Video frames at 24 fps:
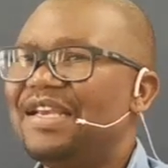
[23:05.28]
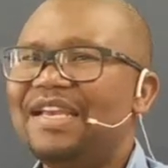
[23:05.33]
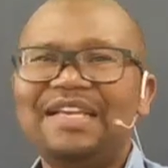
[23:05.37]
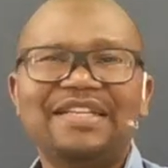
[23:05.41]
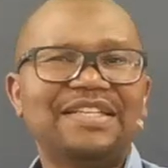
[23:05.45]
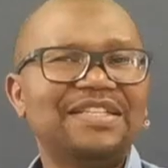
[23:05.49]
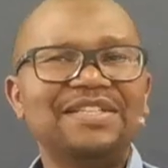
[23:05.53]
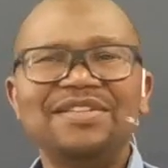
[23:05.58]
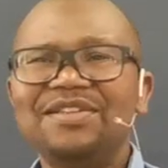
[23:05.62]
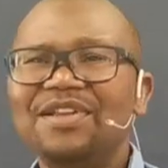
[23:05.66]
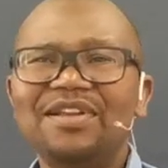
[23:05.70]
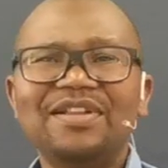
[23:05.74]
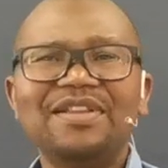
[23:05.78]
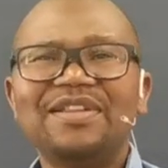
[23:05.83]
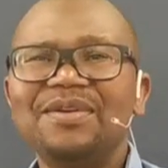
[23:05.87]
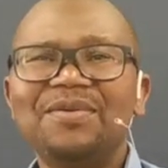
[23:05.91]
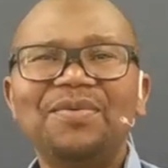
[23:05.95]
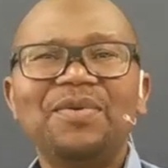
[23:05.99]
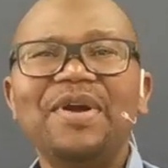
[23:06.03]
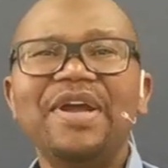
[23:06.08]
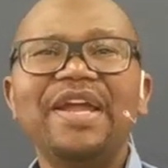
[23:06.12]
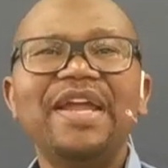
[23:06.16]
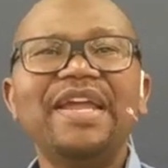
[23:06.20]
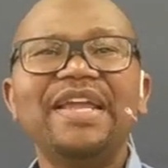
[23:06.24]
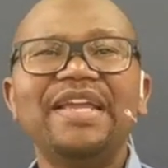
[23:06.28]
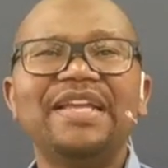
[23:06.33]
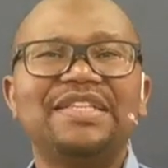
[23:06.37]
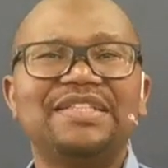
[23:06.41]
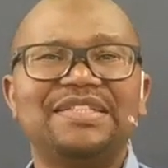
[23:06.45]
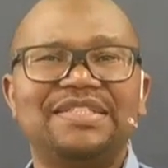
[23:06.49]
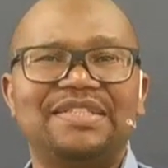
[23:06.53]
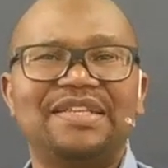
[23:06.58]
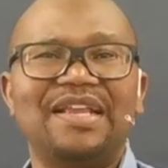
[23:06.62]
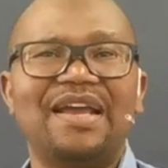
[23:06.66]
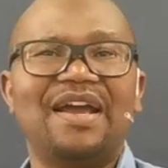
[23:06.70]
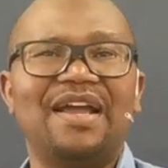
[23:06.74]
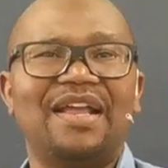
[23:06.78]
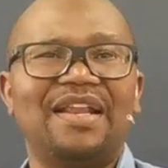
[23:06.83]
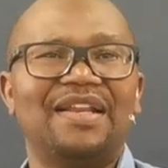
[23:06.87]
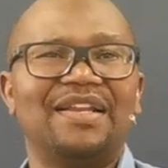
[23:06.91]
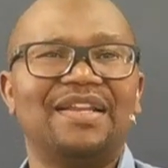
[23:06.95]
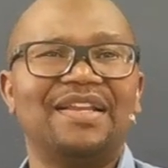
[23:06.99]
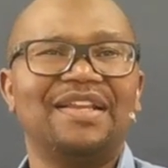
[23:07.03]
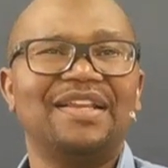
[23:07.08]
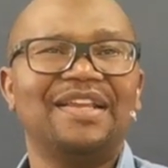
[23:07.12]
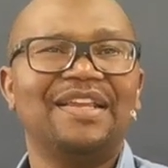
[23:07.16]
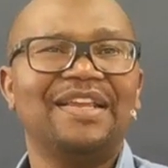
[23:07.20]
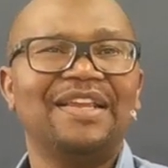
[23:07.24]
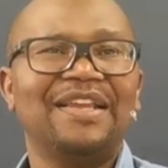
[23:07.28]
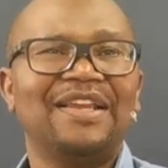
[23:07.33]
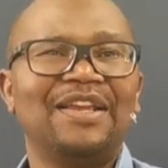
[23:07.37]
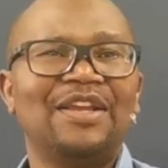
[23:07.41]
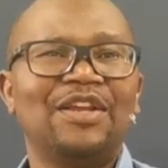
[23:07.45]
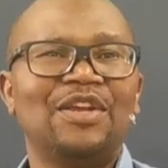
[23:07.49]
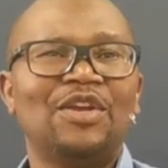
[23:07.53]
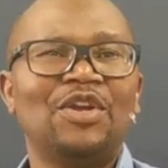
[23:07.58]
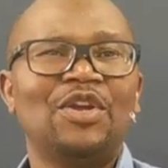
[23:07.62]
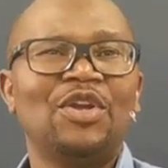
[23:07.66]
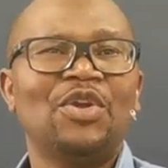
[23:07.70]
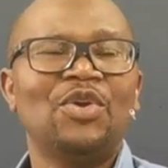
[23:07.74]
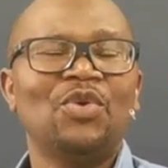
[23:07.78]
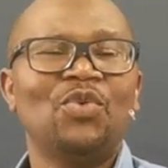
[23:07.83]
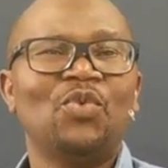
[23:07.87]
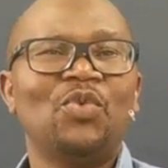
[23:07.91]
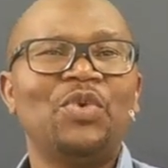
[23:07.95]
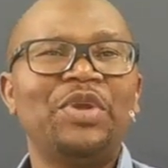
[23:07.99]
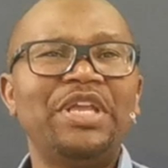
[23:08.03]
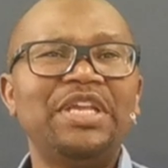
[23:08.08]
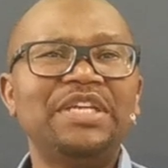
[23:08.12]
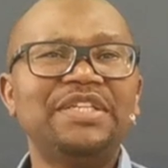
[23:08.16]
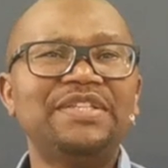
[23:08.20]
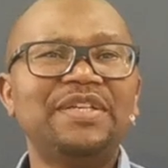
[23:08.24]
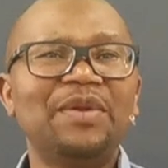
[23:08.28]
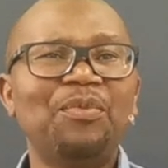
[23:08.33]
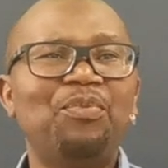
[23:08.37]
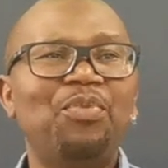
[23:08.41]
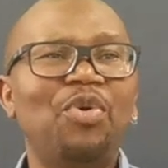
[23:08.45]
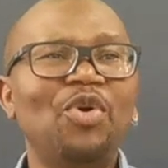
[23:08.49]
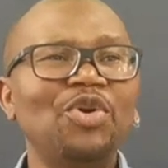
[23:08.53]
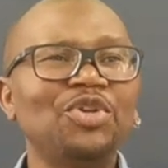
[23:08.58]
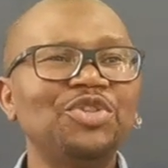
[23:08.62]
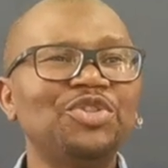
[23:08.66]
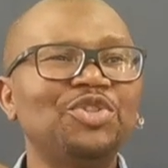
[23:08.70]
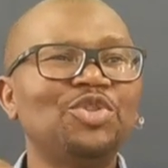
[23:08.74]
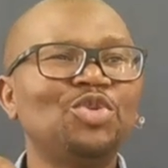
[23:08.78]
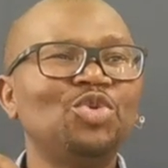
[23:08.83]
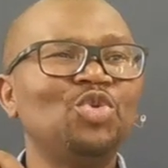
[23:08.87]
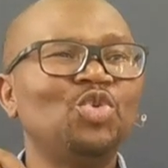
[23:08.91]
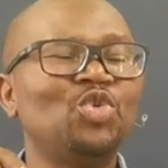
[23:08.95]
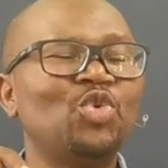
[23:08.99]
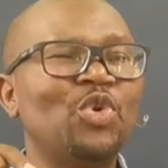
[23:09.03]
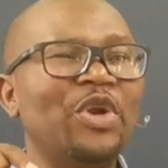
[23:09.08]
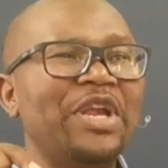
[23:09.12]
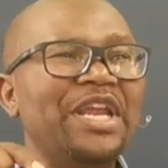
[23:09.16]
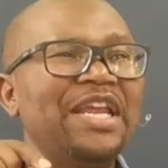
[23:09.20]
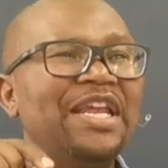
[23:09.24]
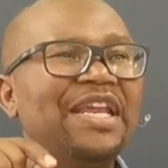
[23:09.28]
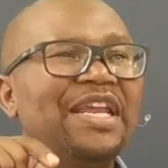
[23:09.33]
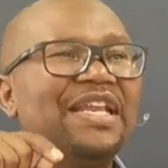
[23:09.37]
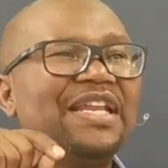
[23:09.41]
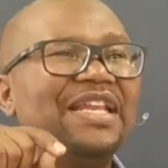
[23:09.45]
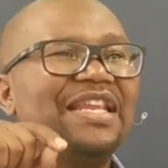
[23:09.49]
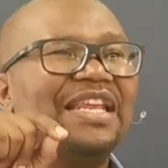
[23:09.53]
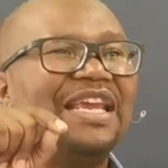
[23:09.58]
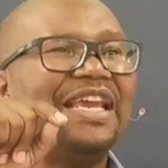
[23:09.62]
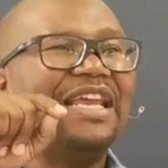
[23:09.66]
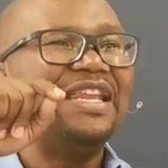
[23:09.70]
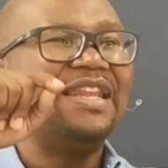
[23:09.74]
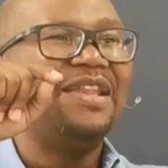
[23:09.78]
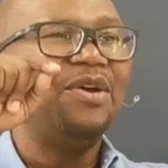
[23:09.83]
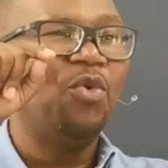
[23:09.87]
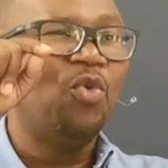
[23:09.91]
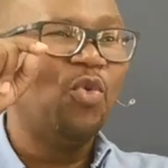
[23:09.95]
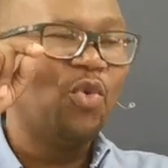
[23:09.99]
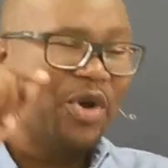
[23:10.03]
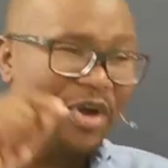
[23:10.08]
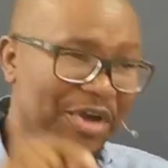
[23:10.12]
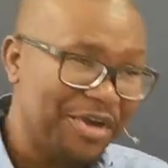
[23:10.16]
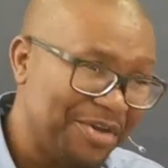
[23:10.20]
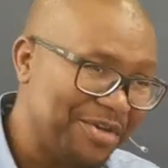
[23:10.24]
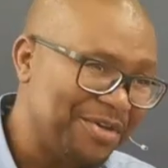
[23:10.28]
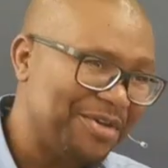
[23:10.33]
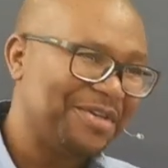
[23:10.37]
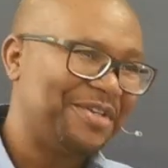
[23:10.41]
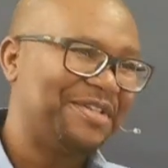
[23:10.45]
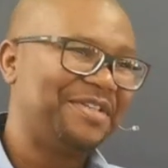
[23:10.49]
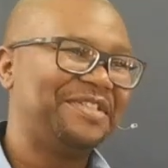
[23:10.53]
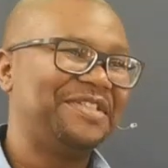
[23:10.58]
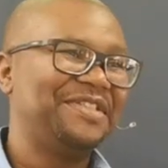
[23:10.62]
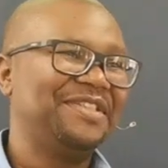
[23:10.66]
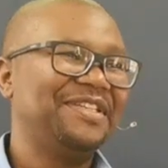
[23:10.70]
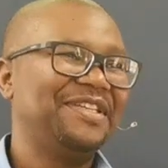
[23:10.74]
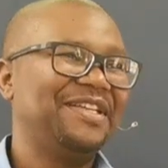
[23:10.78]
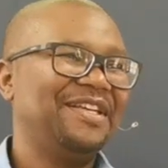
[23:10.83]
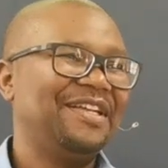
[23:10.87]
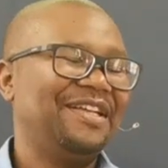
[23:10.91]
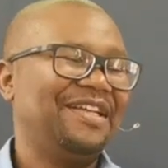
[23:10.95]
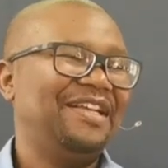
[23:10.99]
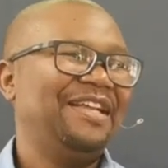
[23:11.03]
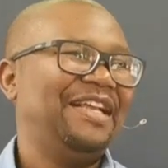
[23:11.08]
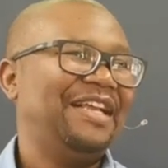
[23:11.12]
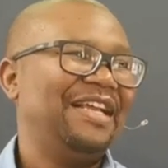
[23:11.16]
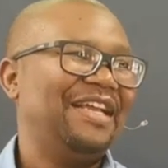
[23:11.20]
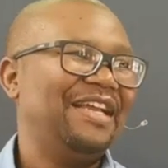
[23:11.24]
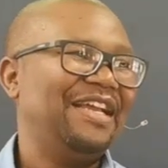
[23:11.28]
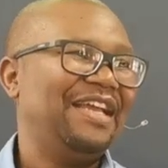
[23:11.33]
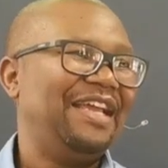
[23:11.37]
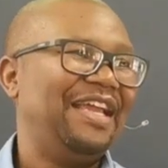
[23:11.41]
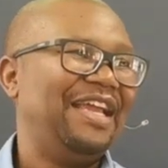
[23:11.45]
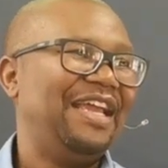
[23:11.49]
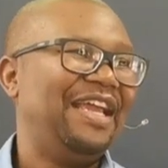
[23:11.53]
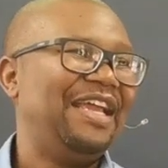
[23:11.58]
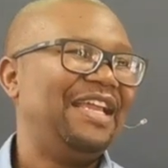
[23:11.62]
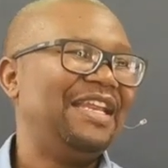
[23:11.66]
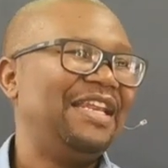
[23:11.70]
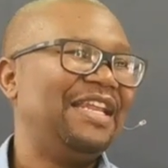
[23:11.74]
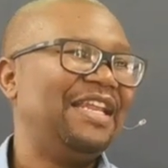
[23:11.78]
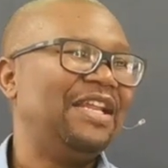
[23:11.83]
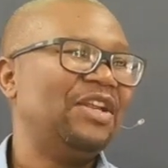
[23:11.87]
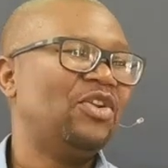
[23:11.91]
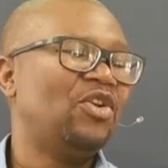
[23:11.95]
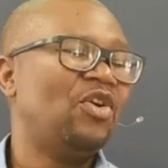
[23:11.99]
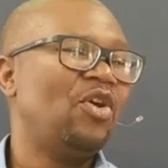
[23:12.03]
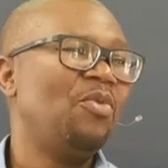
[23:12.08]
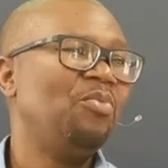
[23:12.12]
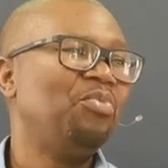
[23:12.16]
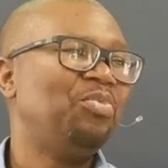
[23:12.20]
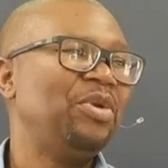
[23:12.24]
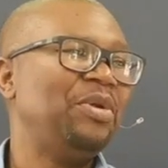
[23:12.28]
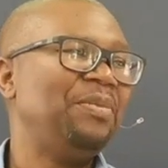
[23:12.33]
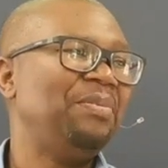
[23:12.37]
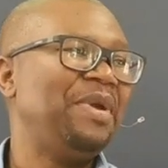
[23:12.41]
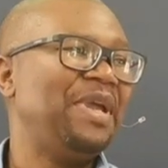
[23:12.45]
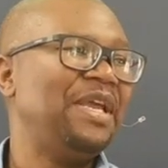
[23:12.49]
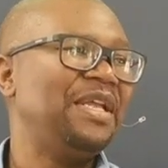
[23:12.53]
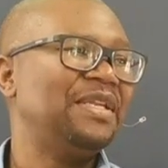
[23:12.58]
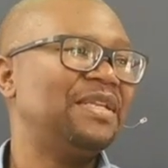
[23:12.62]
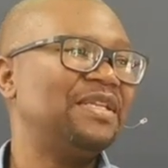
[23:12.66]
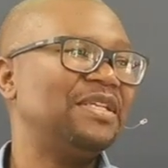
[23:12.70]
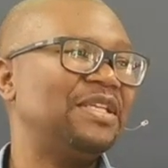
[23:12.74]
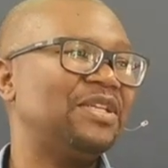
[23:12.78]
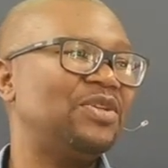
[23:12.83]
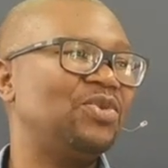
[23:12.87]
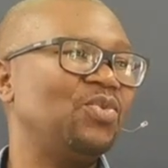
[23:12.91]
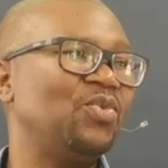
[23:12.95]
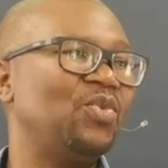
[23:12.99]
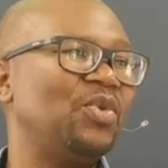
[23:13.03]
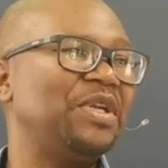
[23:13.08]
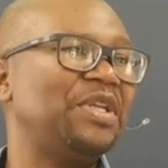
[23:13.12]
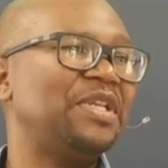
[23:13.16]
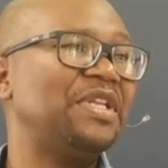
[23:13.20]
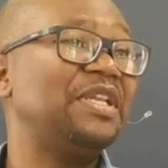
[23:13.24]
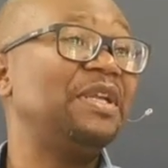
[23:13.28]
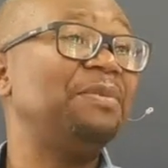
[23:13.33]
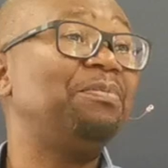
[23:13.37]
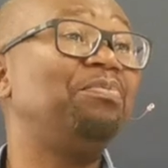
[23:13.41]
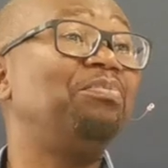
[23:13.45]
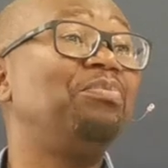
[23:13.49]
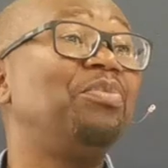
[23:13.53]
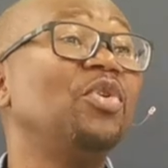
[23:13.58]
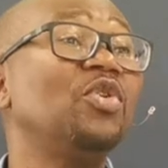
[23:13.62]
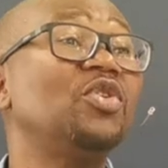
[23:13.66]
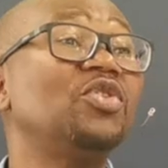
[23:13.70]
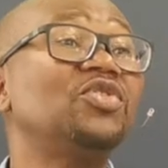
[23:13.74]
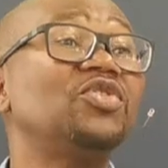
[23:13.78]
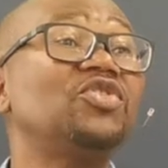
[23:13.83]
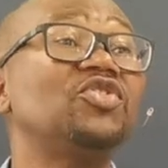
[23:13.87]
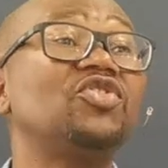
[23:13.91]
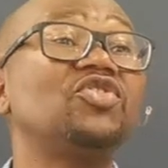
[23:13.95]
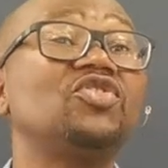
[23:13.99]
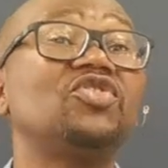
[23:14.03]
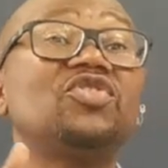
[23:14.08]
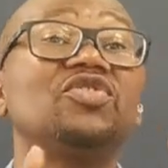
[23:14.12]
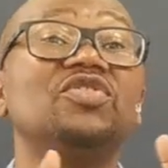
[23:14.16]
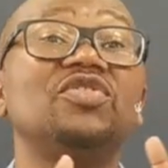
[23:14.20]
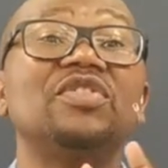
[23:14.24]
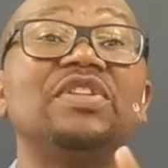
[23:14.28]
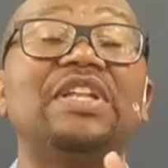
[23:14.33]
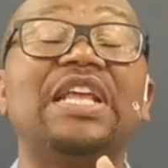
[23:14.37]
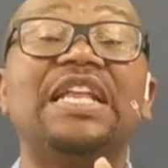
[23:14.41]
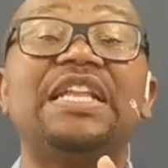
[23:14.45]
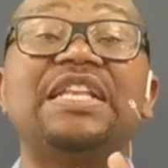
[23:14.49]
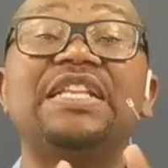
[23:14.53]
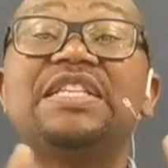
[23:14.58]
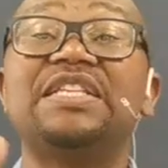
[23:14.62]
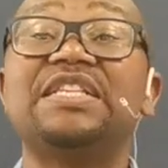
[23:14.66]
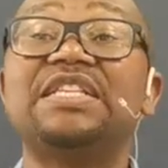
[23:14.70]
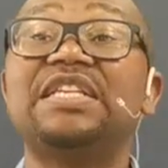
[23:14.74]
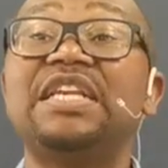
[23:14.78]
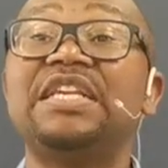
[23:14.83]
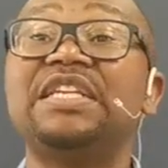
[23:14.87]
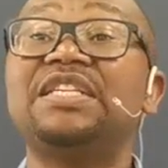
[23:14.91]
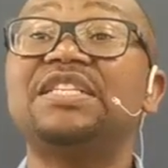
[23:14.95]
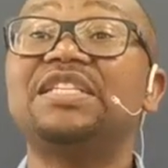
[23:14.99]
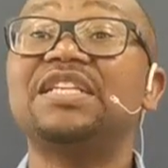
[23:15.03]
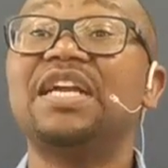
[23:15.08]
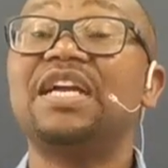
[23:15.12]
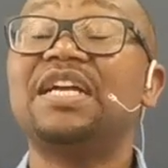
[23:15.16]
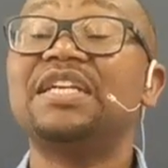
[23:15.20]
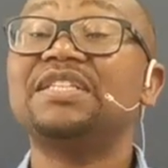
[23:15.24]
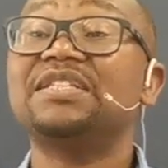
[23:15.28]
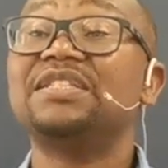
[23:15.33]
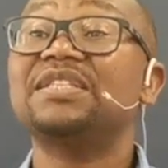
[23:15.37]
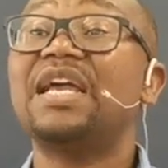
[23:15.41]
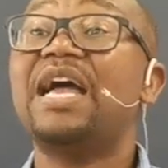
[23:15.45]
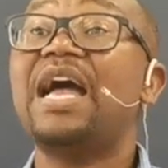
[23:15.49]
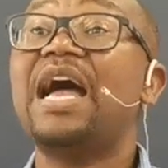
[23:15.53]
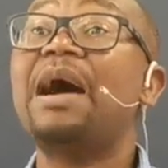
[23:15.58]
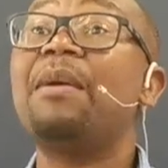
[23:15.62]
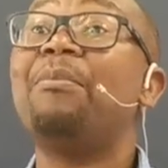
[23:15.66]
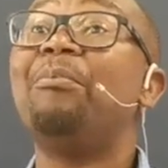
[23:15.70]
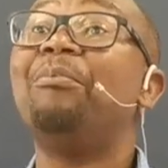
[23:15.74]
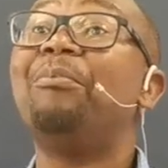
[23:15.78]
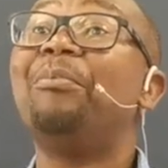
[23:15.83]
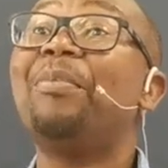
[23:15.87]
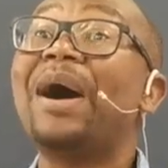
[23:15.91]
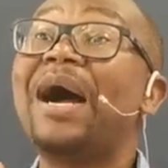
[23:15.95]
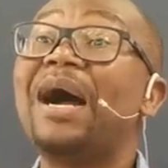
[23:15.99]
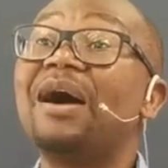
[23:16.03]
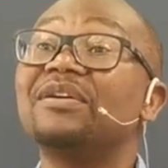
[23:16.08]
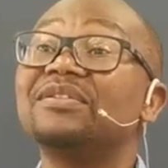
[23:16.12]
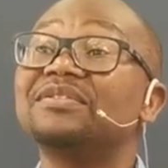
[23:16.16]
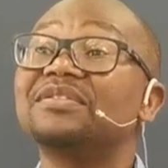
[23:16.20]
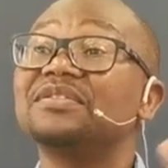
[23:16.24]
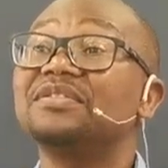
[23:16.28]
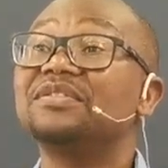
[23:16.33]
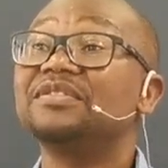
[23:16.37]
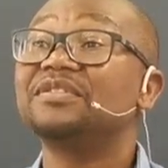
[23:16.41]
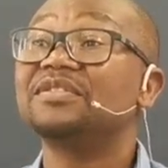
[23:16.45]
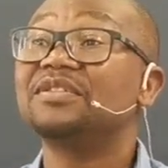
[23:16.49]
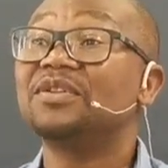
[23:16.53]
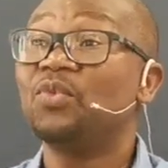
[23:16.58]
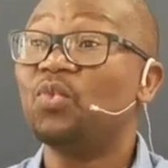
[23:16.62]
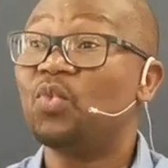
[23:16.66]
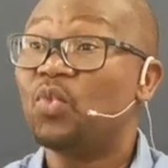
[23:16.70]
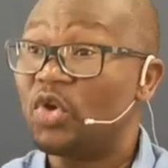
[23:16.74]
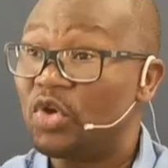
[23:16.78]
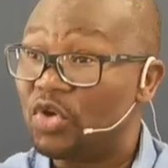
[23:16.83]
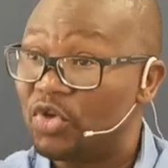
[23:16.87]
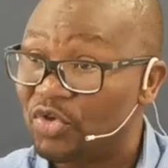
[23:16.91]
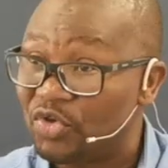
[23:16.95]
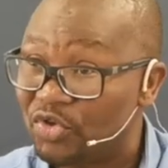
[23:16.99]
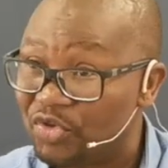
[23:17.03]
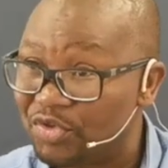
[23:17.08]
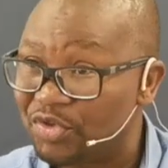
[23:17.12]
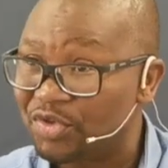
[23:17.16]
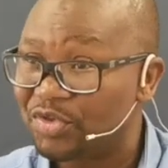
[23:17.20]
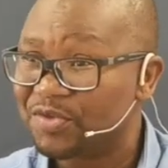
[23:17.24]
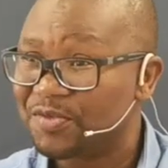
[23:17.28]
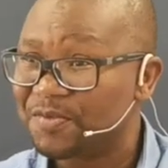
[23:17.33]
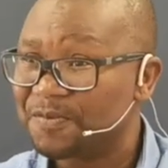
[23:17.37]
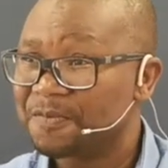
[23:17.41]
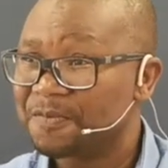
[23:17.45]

It's not the way it's done. We are supposed to read the Word and then complement it with the books that teach us about the Word.